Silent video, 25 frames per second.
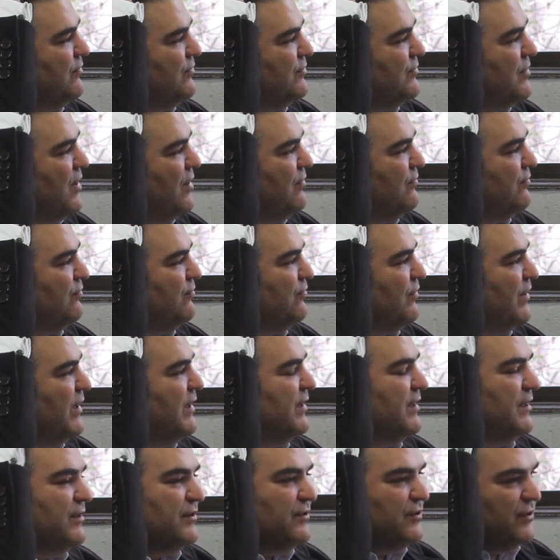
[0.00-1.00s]

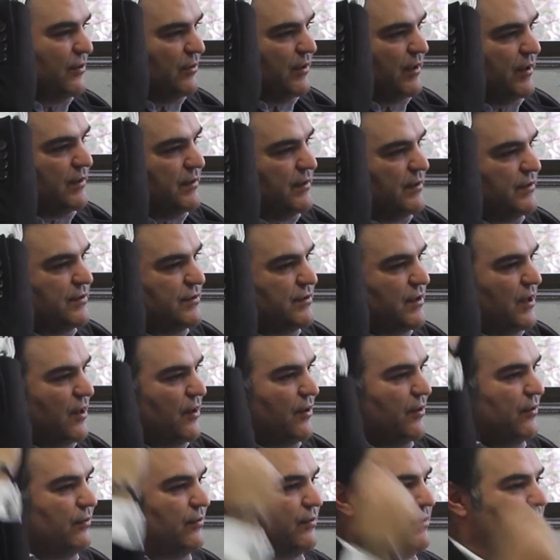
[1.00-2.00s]
read it, do it.
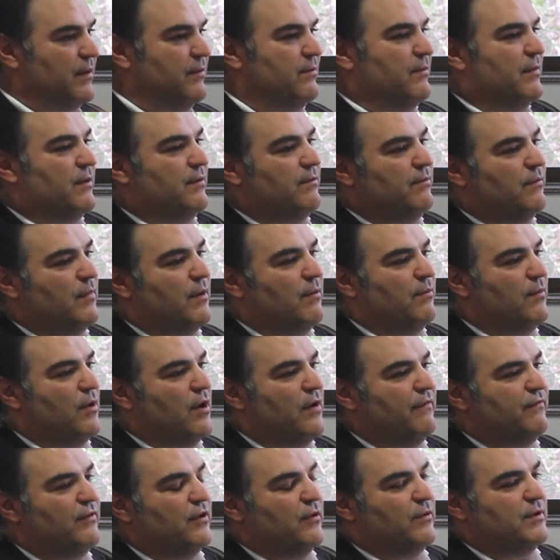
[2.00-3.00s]
So
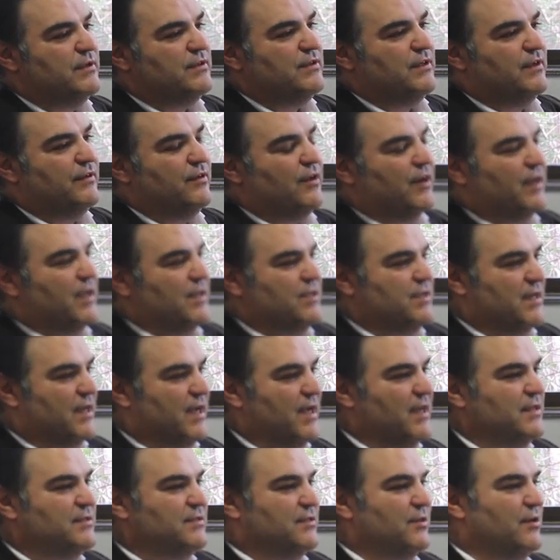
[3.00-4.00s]
my view is you've got to get your
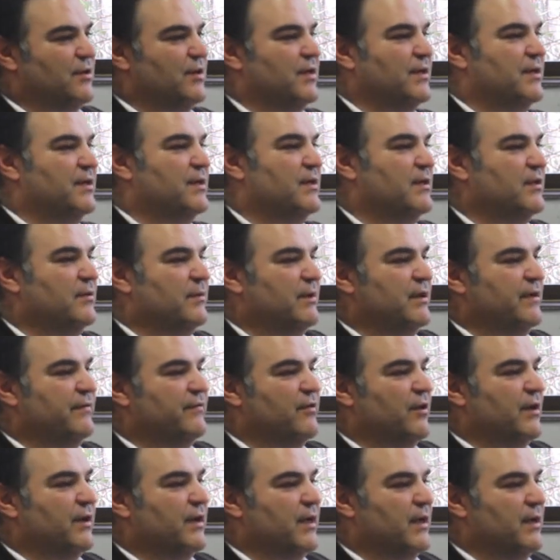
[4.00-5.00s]
hands dirty a little bit. You've
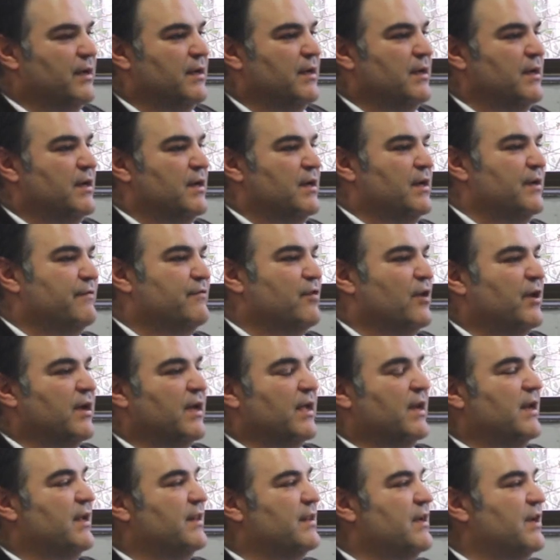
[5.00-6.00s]
got to
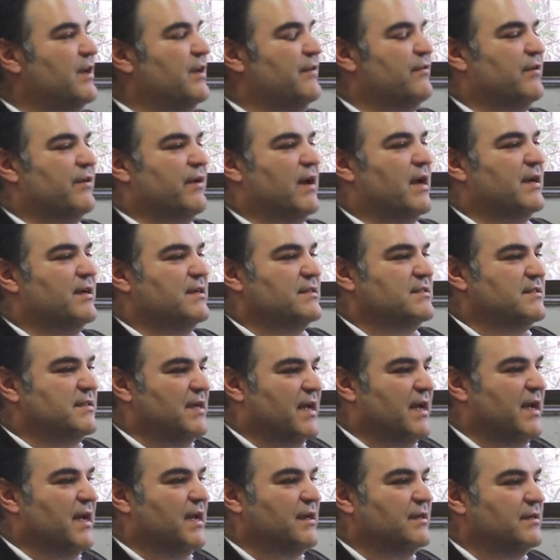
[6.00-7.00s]
get in there. You've got to
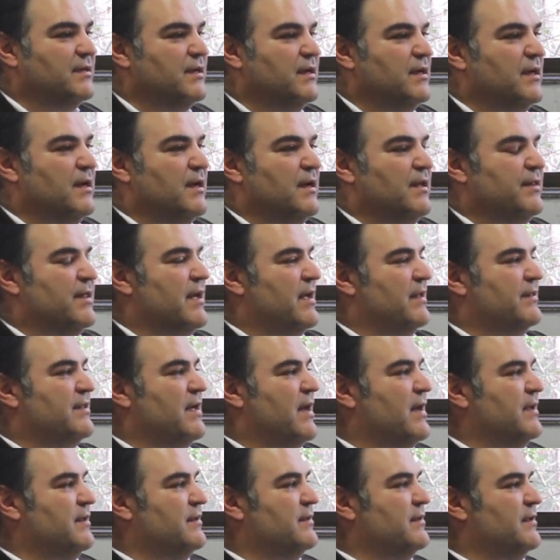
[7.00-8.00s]
understand
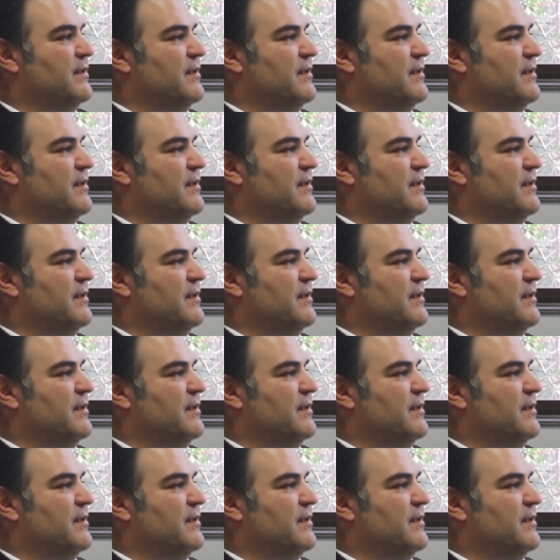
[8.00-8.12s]
that